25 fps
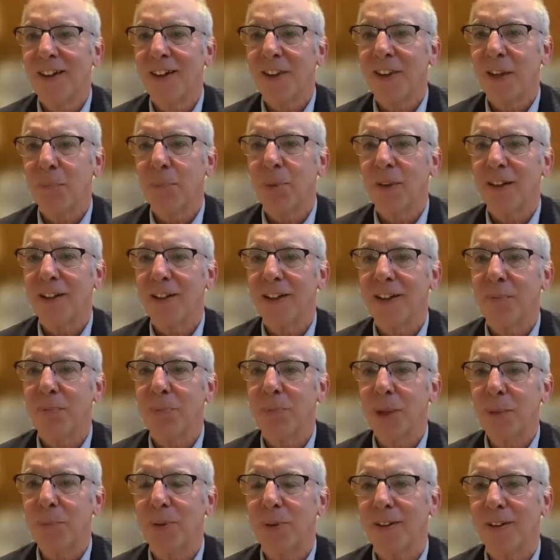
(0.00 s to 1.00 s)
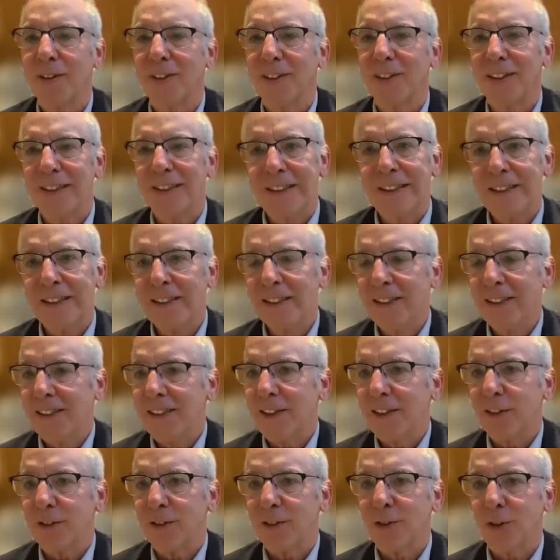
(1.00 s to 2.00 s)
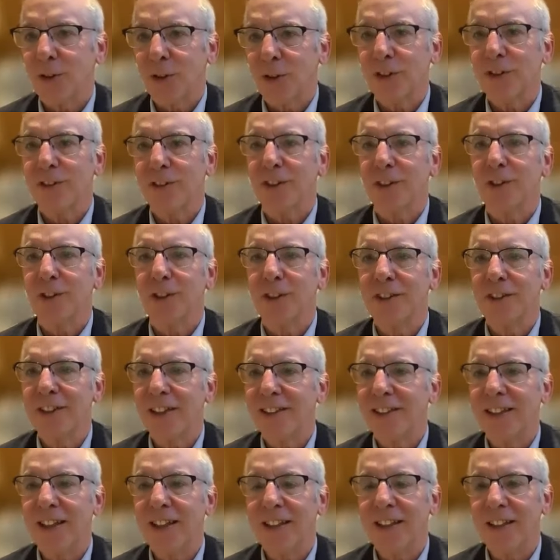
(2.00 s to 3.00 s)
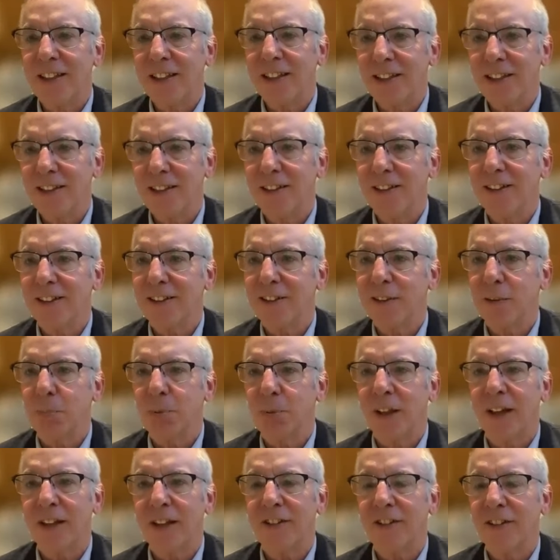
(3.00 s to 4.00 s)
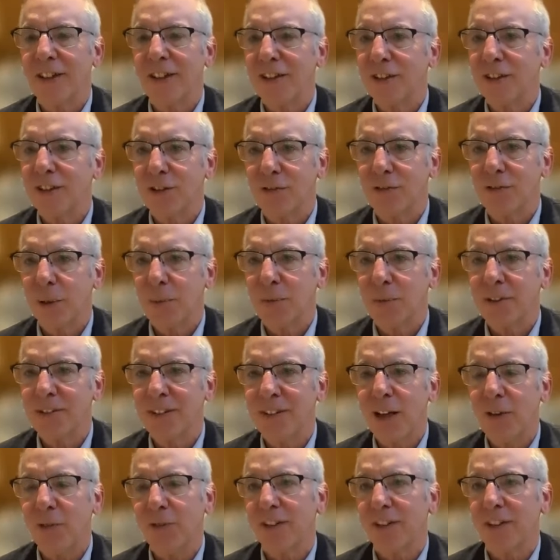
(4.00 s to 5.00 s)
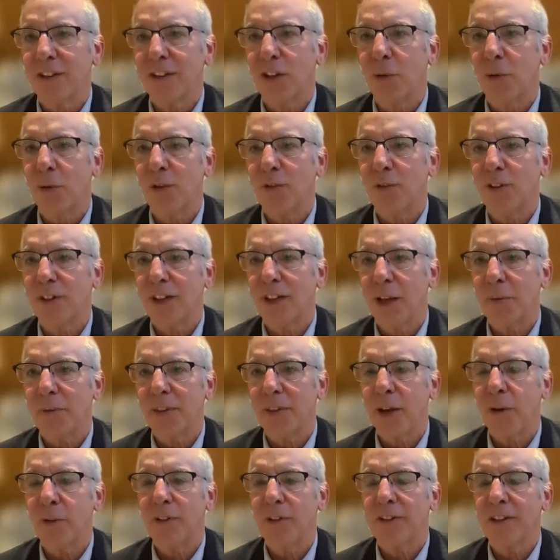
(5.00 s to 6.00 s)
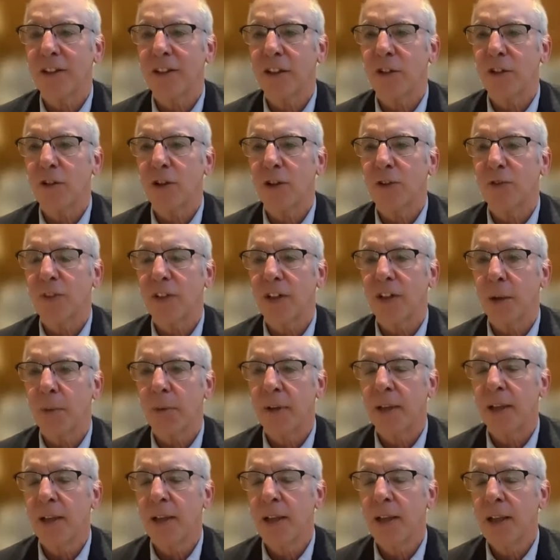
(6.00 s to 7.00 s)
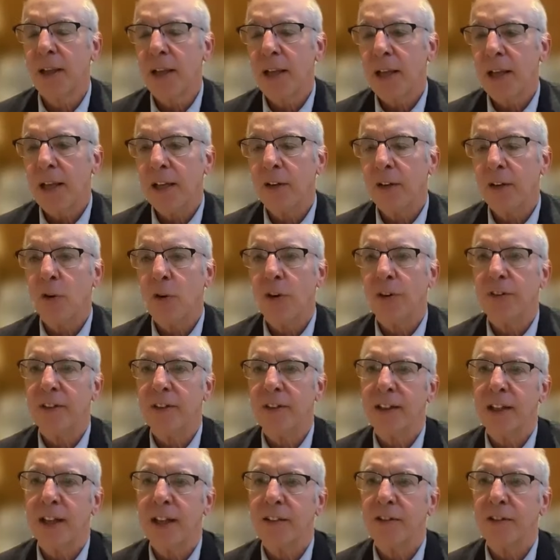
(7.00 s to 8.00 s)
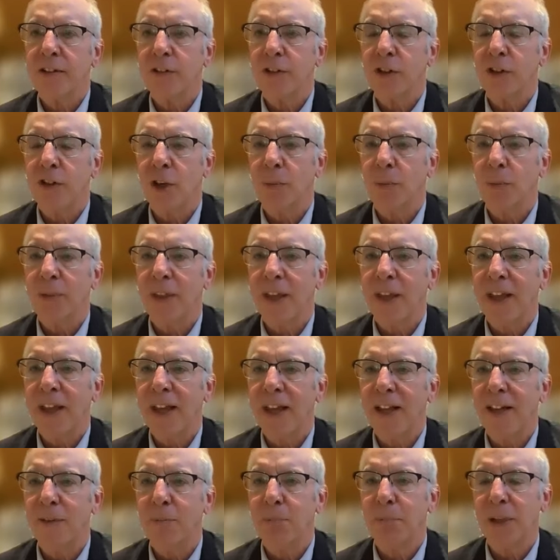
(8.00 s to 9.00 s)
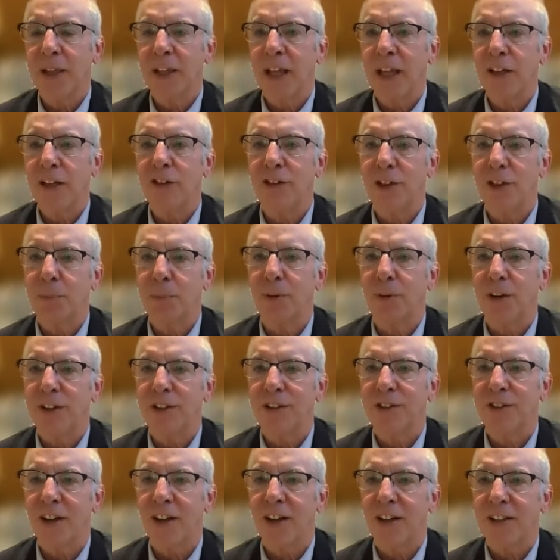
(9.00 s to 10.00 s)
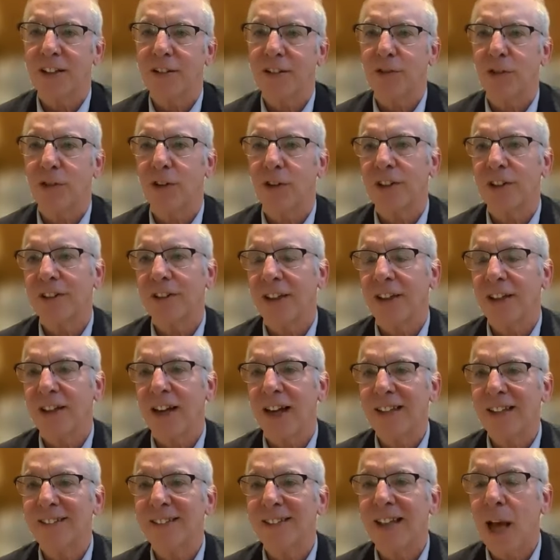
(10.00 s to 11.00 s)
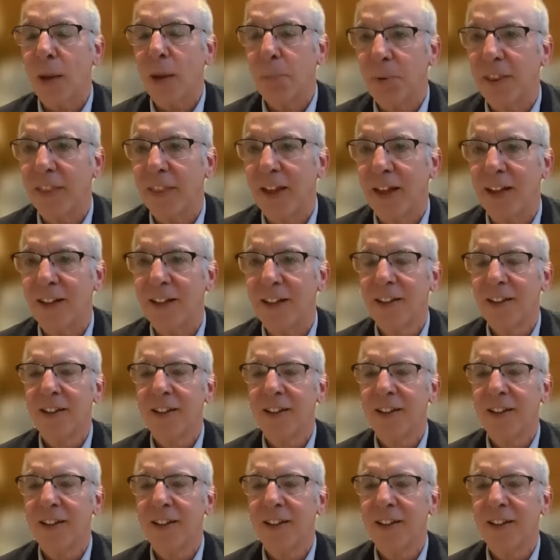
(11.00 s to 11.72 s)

the ability of people to you know, source the goods that they needed, the supply chain disruptions. That was a global phenomenon. That wasn't a US phenomenon. And of course, in the case of Europe, they had a big energy price shock, as Rory said, on top of that.